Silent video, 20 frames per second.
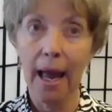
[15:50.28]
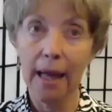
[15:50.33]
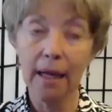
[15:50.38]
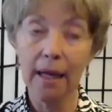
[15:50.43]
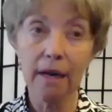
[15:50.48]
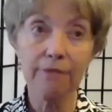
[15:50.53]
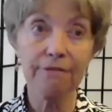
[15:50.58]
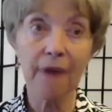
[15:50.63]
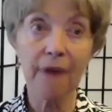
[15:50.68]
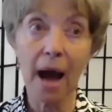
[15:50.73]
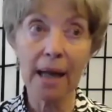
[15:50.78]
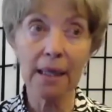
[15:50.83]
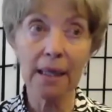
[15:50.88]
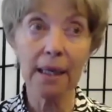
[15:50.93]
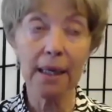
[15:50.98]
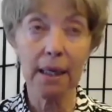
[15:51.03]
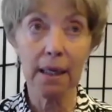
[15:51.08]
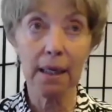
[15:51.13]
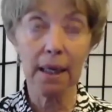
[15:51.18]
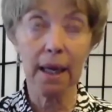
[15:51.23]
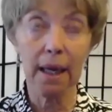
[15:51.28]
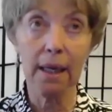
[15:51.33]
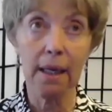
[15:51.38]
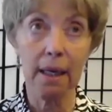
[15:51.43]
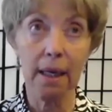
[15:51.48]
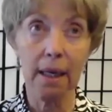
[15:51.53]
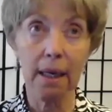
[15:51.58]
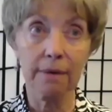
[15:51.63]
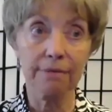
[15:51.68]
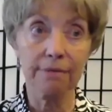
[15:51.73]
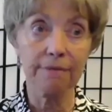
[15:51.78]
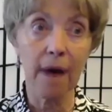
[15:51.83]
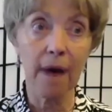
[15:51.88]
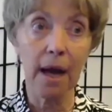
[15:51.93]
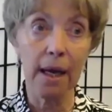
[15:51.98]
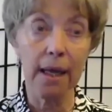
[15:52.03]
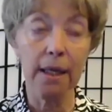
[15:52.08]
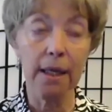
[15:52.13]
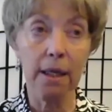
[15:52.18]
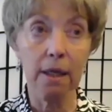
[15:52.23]
And it finally, it, and it,
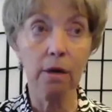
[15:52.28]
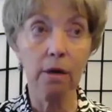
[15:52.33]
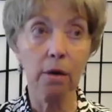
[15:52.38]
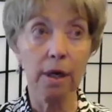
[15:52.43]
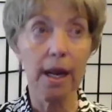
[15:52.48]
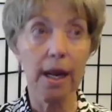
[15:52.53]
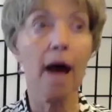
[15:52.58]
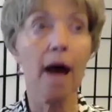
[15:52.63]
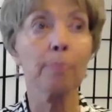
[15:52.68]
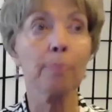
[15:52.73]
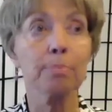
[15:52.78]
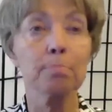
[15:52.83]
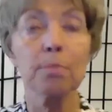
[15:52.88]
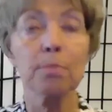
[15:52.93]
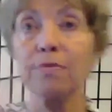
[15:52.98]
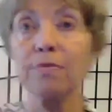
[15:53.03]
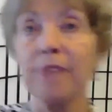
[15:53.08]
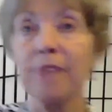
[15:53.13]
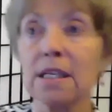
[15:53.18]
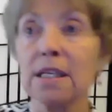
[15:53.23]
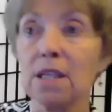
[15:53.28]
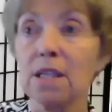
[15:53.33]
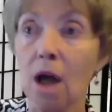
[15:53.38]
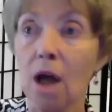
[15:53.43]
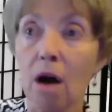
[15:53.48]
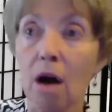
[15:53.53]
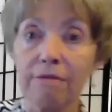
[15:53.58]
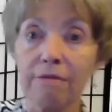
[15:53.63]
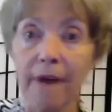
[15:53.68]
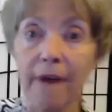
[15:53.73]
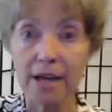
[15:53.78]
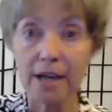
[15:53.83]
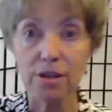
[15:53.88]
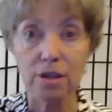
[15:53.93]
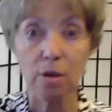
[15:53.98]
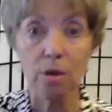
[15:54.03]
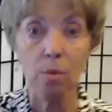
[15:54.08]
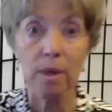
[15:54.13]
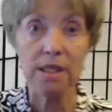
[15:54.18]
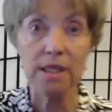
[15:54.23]
fi- you know, it helped move things along
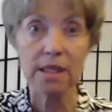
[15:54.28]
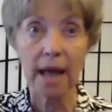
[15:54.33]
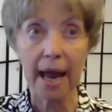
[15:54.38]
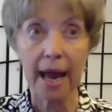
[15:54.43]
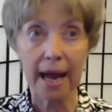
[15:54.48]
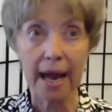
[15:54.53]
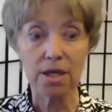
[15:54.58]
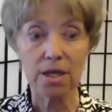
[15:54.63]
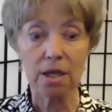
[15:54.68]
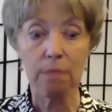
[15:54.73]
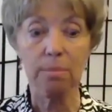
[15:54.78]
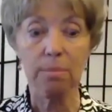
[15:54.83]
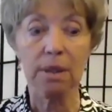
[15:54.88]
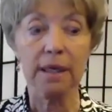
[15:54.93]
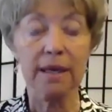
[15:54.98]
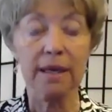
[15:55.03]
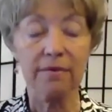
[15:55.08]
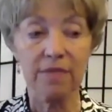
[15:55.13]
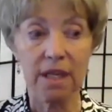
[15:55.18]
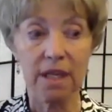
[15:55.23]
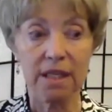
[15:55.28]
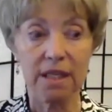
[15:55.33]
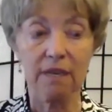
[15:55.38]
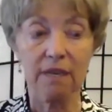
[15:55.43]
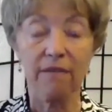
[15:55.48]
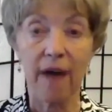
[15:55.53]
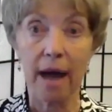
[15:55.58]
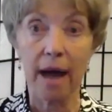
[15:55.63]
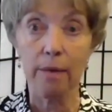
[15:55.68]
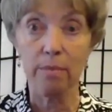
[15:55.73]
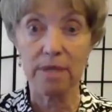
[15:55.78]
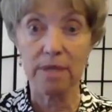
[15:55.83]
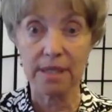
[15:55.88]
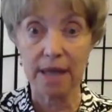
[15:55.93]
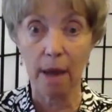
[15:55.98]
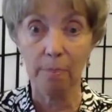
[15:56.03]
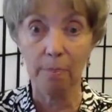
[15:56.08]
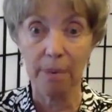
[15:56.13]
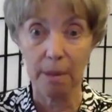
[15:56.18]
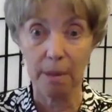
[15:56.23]
faster once I actually believed that the divine
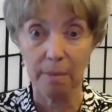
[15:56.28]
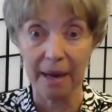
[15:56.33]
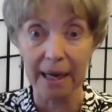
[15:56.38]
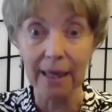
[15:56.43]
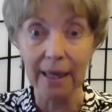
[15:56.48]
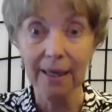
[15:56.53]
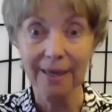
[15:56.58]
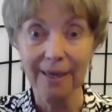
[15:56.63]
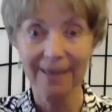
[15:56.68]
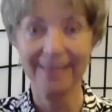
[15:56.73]
was helping me.